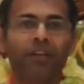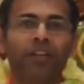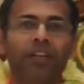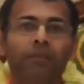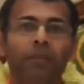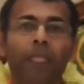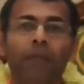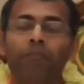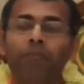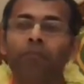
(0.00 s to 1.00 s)
Okay.
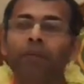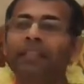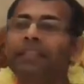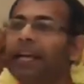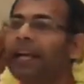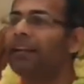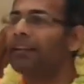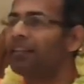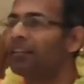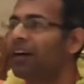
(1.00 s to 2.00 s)
But
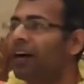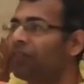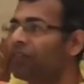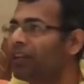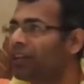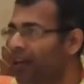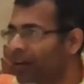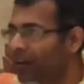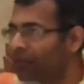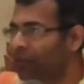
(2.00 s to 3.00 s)
then,
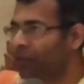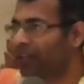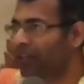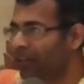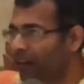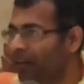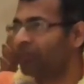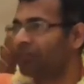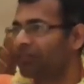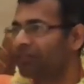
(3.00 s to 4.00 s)
after you attain
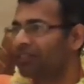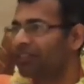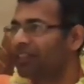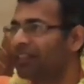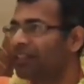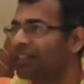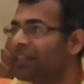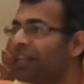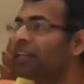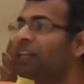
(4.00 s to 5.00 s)

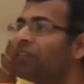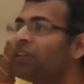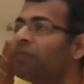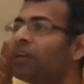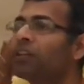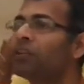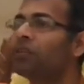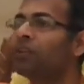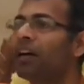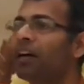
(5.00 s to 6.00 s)
love, then he will make
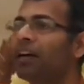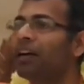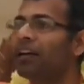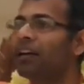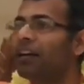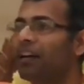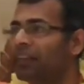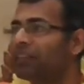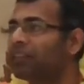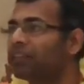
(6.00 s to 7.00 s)
you
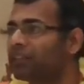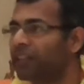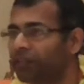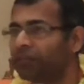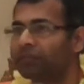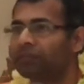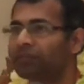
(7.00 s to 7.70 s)
as slave.